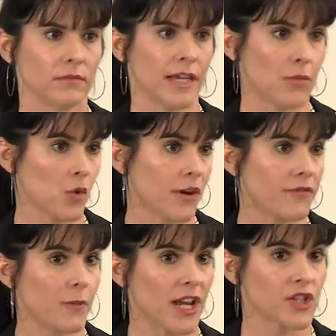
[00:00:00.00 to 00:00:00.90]
get more
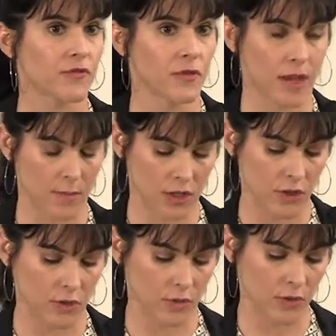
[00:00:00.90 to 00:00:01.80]
information for them and
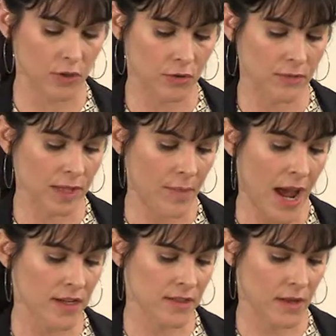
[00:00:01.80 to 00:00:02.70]
you'll get
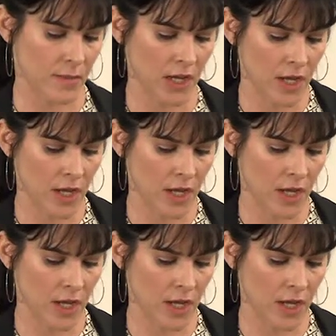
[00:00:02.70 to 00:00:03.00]
back to them.